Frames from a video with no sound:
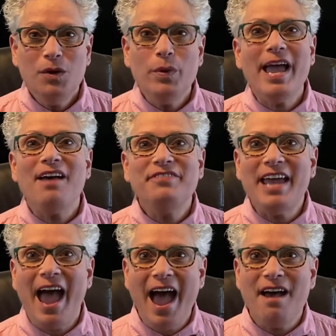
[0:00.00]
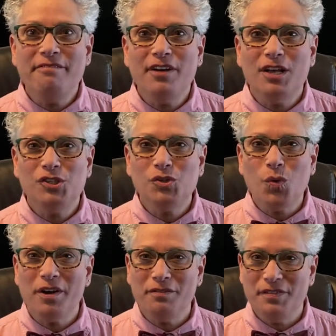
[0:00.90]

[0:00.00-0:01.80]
We have to have a sort of